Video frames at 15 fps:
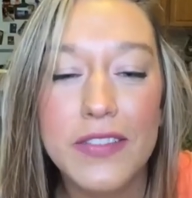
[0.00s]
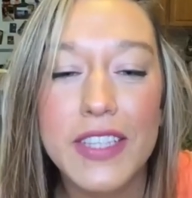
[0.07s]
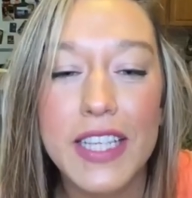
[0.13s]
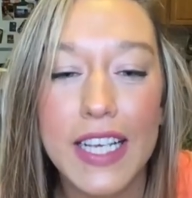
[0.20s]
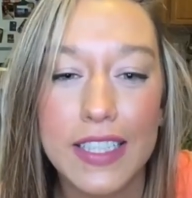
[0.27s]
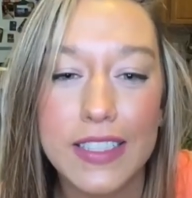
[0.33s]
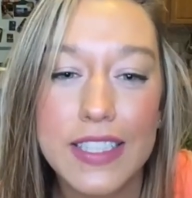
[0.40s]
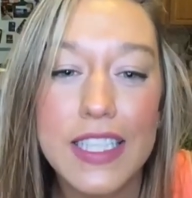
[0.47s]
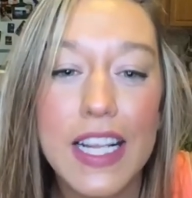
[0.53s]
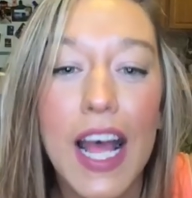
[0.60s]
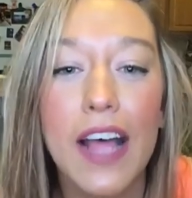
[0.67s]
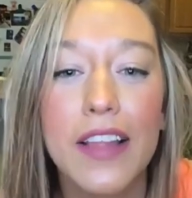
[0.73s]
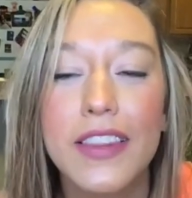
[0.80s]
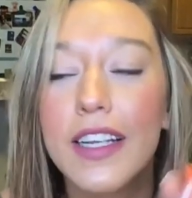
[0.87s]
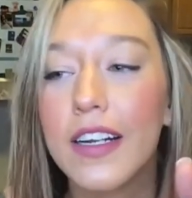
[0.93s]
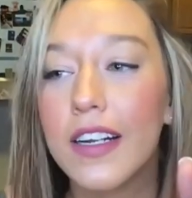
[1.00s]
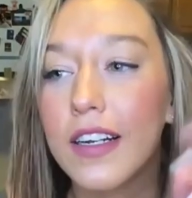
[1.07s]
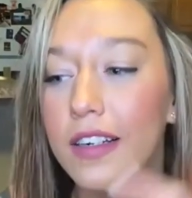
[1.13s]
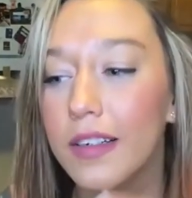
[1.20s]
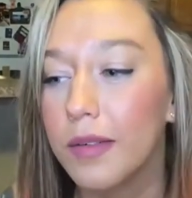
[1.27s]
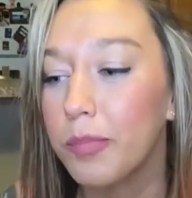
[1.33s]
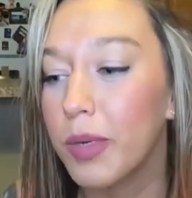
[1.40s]
if it's not
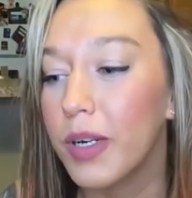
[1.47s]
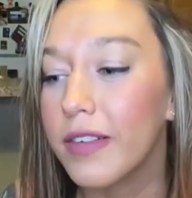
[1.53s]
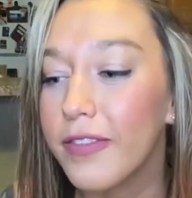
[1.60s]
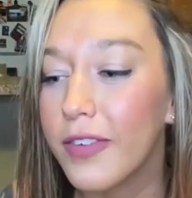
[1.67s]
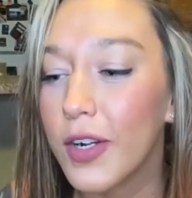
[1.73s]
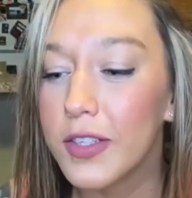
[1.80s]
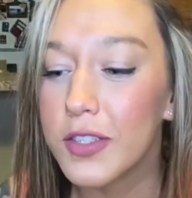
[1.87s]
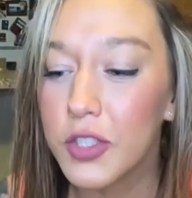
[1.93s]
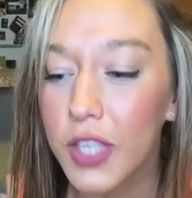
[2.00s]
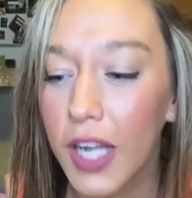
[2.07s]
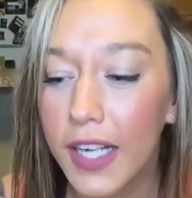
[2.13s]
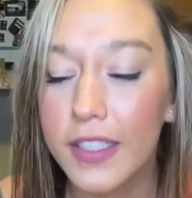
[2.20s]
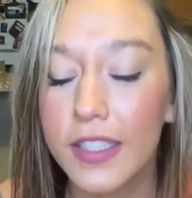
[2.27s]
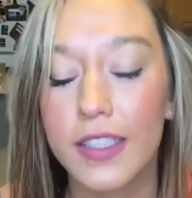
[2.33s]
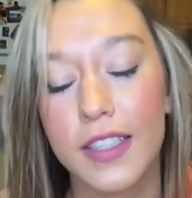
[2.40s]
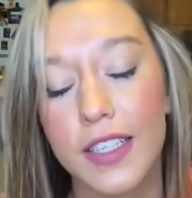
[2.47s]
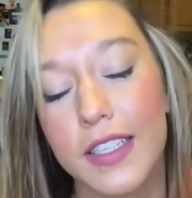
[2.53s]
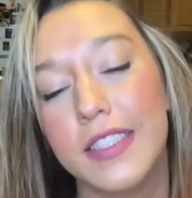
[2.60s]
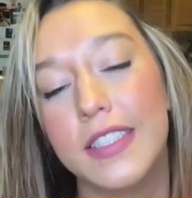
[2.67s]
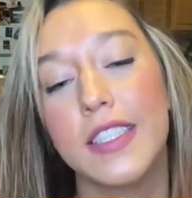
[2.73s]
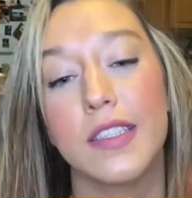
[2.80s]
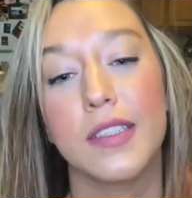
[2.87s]
their preferred gender,
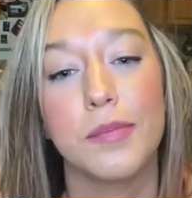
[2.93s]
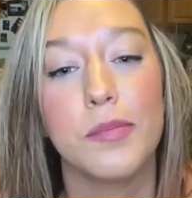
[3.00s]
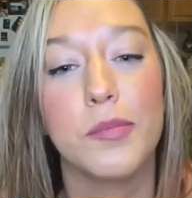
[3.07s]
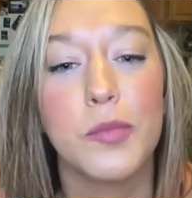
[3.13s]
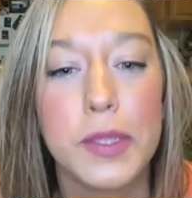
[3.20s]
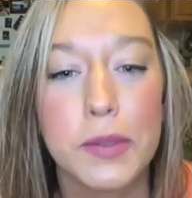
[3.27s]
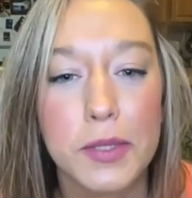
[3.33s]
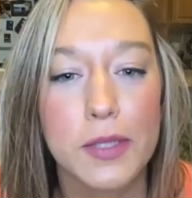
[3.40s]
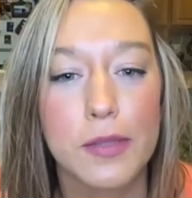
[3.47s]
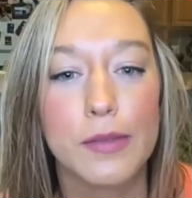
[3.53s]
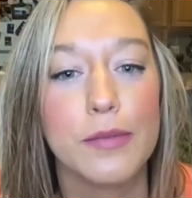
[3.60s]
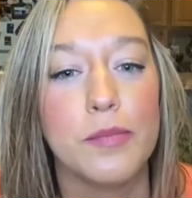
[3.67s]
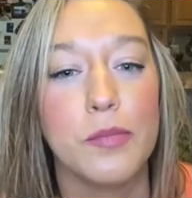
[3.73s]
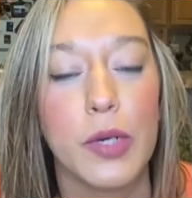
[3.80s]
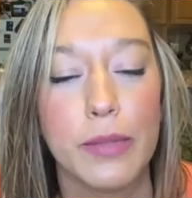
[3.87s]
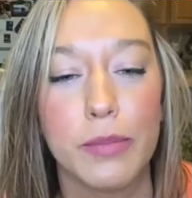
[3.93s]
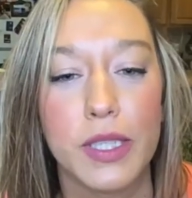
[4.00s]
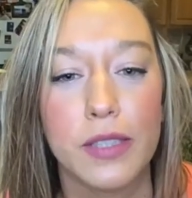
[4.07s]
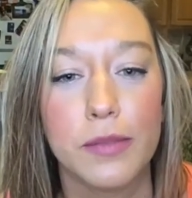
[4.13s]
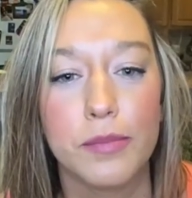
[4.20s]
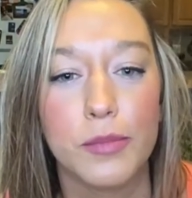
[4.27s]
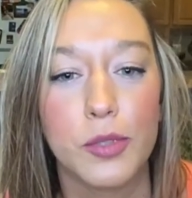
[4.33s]
women are way
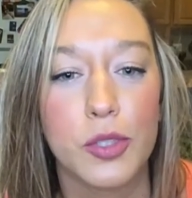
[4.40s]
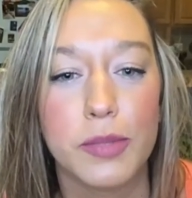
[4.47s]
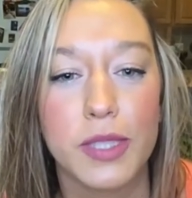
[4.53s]
more